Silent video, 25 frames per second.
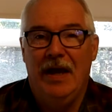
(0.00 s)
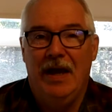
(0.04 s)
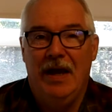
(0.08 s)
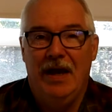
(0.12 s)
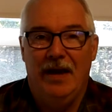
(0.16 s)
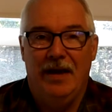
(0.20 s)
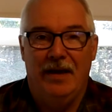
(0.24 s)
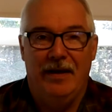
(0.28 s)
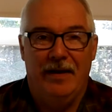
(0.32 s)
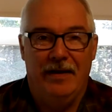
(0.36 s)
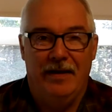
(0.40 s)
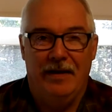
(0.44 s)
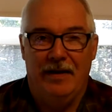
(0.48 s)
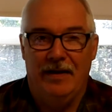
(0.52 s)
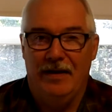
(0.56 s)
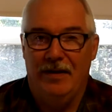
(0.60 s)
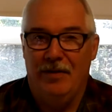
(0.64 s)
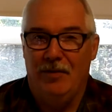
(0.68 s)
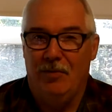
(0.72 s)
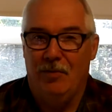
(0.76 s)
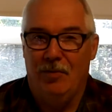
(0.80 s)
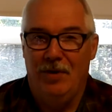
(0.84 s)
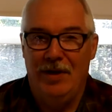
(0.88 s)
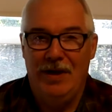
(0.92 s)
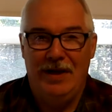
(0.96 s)
Uh,
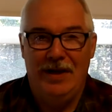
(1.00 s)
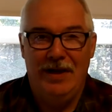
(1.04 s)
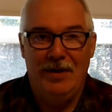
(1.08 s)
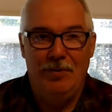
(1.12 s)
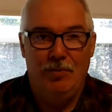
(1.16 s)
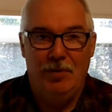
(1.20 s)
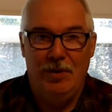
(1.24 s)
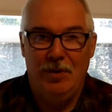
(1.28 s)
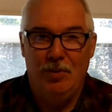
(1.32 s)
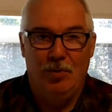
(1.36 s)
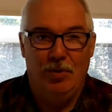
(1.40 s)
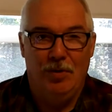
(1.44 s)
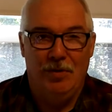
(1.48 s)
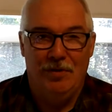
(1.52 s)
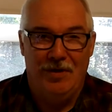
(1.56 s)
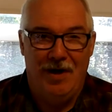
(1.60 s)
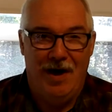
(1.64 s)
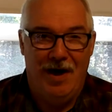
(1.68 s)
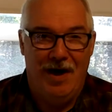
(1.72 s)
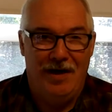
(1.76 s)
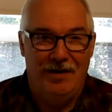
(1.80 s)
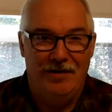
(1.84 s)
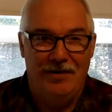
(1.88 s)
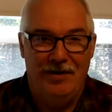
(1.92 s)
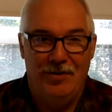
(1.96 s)
really, we will
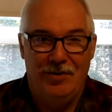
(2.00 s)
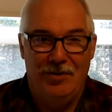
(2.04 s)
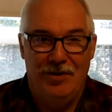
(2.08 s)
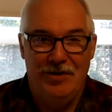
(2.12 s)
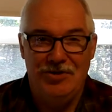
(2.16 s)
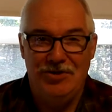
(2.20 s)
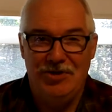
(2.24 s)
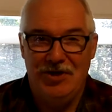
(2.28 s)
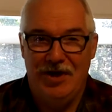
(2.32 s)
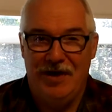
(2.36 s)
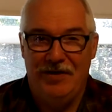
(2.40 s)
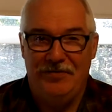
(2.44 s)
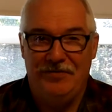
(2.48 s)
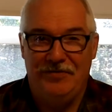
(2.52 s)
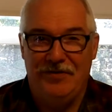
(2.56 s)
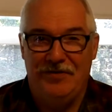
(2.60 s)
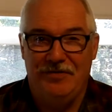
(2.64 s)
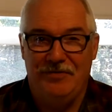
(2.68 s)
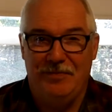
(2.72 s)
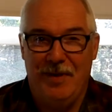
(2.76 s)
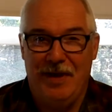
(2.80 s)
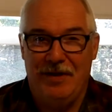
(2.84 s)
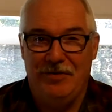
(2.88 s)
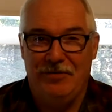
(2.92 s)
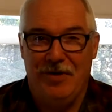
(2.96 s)
not do it justice
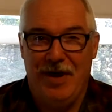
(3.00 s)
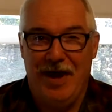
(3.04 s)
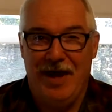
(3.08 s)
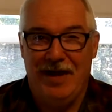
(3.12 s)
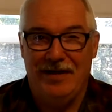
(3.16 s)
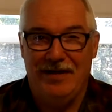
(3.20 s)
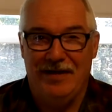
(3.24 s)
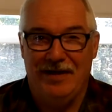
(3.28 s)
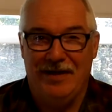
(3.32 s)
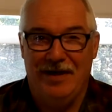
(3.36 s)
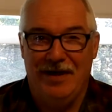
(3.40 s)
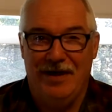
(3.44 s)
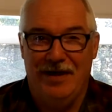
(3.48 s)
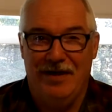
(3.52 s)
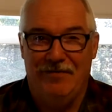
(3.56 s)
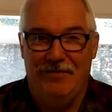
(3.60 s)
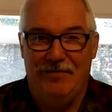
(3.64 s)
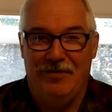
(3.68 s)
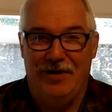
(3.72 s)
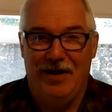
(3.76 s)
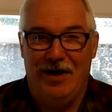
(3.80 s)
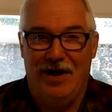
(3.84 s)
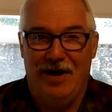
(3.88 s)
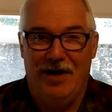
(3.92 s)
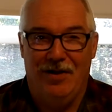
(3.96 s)
by trying to
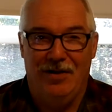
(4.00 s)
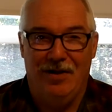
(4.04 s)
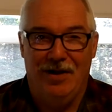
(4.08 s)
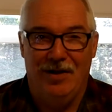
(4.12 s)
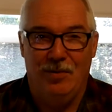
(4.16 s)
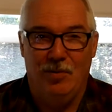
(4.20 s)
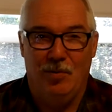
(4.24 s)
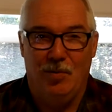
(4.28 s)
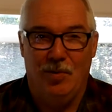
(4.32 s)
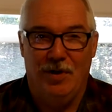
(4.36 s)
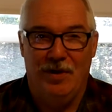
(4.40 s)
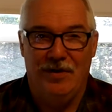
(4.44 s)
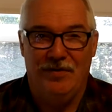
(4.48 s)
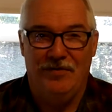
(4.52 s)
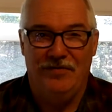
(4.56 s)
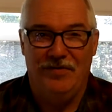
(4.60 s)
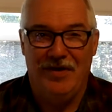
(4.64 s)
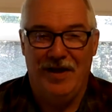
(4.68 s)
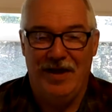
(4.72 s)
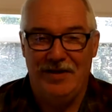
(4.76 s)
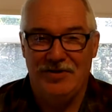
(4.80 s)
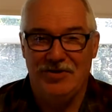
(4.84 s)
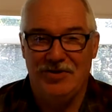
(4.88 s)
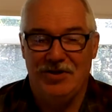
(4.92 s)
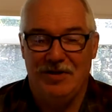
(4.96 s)
cover it all in one
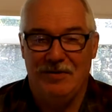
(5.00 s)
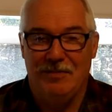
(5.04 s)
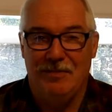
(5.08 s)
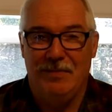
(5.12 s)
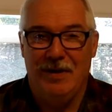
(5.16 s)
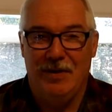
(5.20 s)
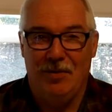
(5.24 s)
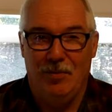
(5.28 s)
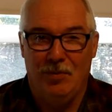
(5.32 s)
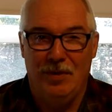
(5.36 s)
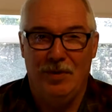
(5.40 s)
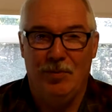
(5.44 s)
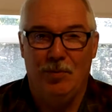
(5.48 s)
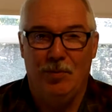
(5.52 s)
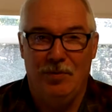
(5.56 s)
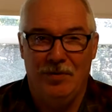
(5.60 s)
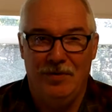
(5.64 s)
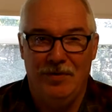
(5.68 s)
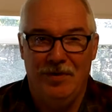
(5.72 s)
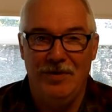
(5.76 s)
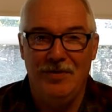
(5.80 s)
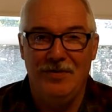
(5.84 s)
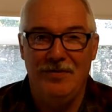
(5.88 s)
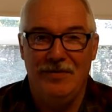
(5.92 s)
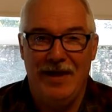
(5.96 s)
session, but we will
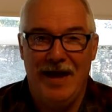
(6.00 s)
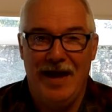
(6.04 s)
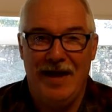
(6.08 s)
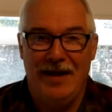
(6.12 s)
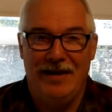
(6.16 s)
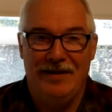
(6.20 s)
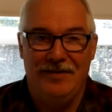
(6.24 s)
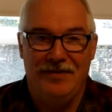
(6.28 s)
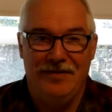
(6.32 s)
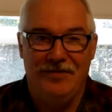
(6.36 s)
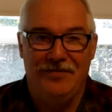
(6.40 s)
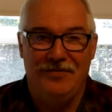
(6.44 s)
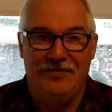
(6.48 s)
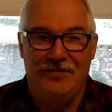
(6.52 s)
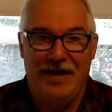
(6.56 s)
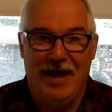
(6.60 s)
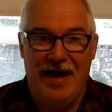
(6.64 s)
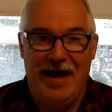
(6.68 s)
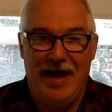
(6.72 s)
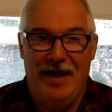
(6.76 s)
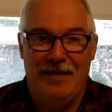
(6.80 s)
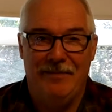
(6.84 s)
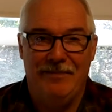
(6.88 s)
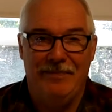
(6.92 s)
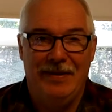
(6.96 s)
do that at this
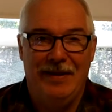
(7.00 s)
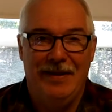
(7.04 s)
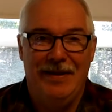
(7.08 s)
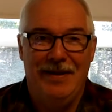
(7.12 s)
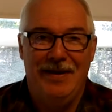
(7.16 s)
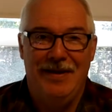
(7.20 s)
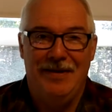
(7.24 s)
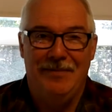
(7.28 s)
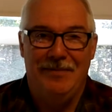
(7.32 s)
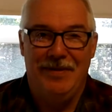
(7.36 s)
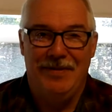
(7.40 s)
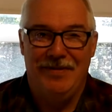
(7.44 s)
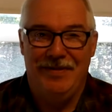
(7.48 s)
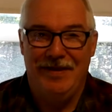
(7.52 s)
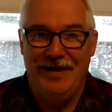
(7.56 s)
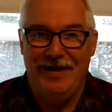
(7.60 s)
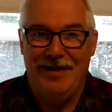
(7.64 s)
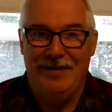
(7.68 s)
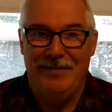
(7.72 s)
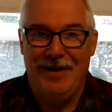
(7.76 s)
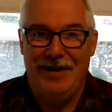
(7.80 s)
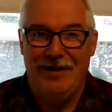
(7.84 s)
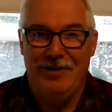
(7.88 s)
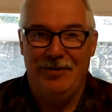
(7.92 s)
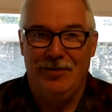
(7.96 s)
time been thinking
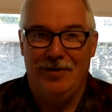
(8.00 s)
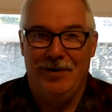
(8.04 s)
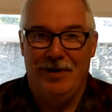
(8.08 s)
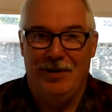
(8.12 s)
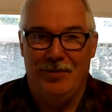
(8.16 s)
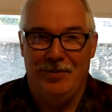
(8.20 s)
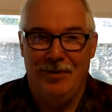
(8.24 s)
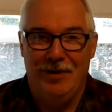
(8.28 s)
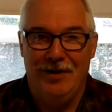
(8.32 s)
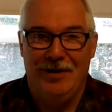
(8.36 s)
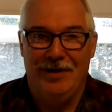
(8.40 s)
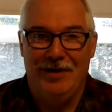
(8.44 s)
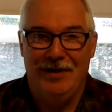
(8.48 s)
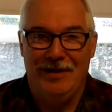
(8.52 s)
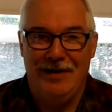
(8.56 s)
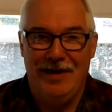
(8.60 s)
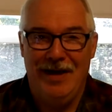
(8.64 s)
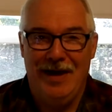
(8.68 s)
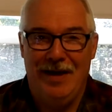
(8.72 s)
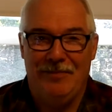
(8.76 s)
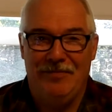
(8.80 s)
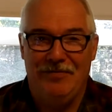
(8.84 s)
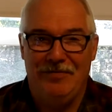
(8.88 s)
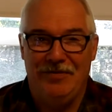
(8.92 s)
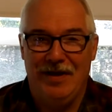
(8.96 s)
about doing a real
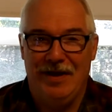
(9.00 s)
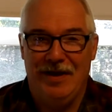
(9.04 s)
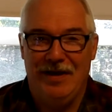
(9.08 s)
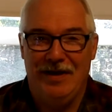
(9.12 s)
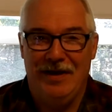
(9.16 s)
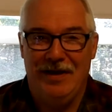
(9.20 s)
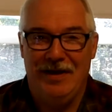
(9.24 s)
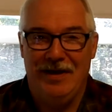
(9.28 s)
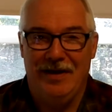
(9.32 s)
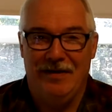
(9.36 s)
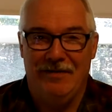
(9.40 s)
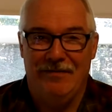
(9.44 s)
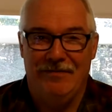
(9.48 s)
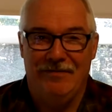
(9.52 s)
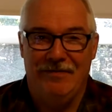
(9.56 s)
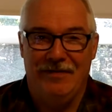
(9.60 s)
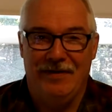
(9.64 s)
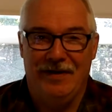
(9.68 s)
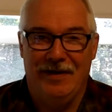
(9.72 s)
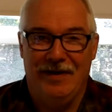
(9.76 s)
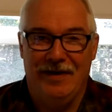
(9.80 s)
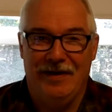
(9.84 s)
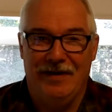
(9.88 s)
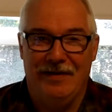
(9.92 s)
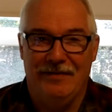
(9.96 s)
in-depth study of
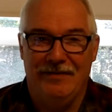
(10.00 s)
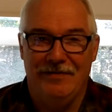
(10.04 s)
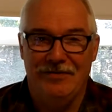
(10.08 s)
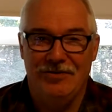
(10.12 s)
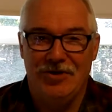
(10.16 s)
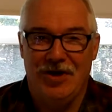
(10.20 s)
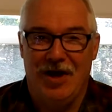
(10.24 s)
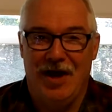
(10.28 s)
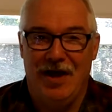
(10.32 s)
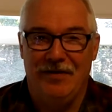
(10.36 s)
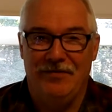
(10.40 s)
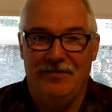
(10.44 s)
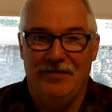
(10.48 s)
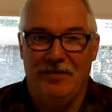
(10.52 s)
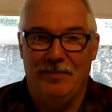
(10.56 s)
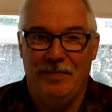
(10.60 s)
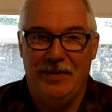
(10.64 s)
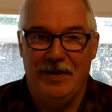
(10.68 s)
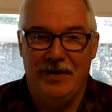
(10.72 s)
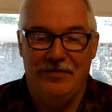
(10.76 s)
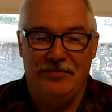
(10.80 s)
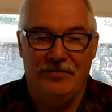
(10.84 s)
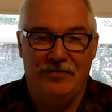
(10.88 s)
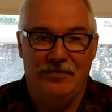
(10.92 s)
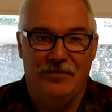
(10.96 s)
uh, John's
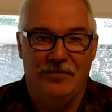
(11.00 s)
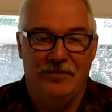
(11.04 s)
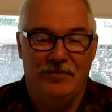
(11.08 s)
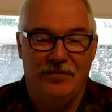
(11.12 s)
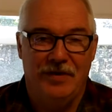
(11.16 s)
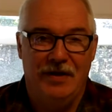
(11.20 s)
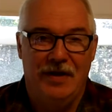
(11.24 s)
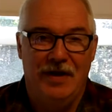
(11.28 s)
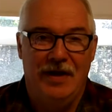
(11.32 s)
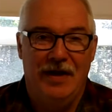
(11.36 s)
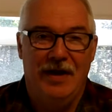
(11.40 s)
epistles,